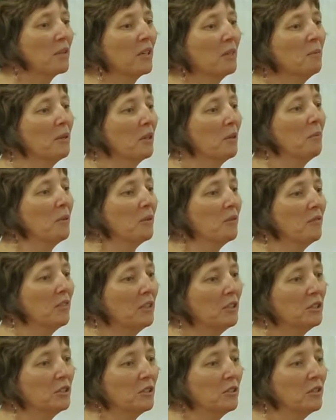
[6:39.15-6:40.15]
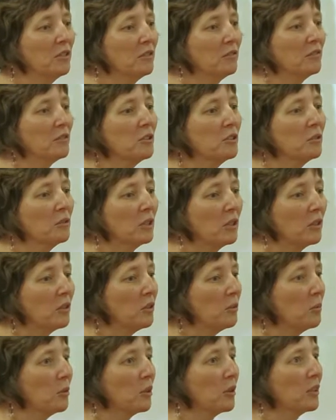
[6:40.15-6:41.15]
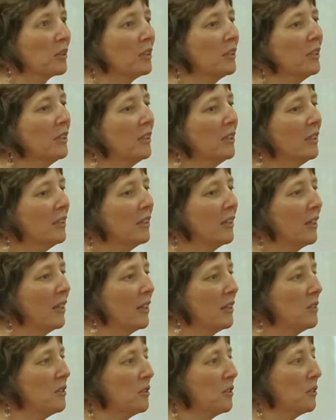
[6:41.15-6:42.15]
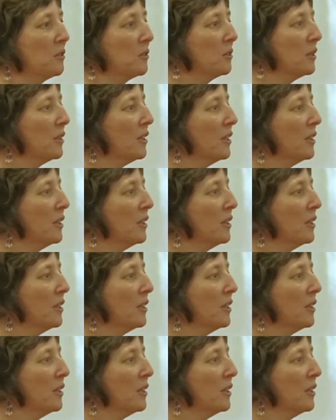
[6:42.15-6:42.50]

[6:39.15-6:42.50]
primary motivation for doing the work that I do.